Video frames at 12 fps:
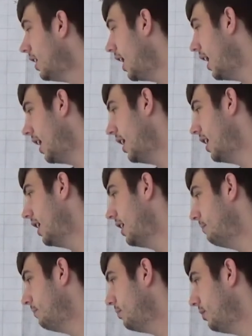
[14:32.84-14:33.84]

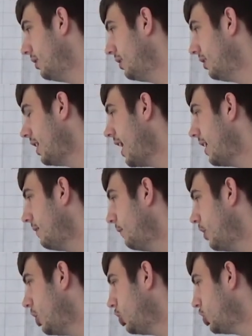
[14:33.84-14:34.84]
um, yeah,
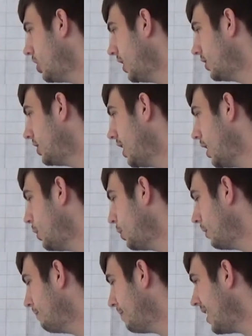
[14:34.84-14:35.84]
finished
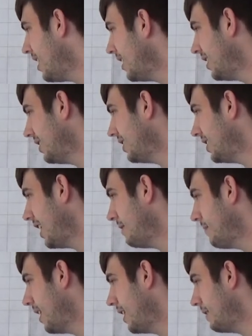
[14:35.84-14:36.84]
16th behind his
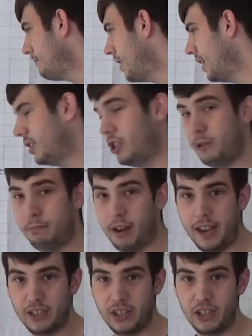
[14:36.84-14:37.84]
teammate by two
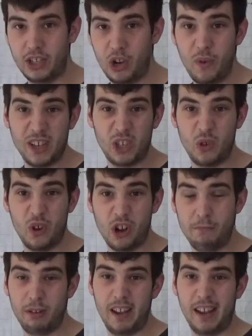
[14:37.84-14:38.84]
places, who had to do a
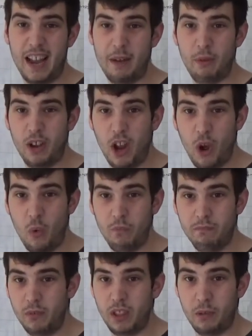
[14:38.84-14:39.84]
complete lap with no
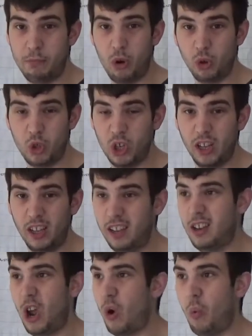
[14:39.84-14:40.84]
with a puncture
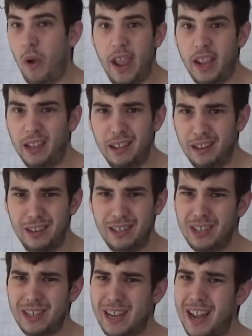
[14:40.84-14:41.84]
and no wing, and he's
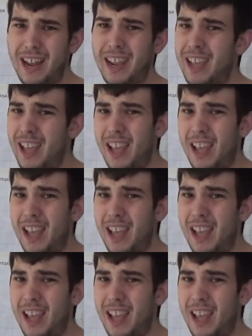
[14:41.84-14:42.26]
just like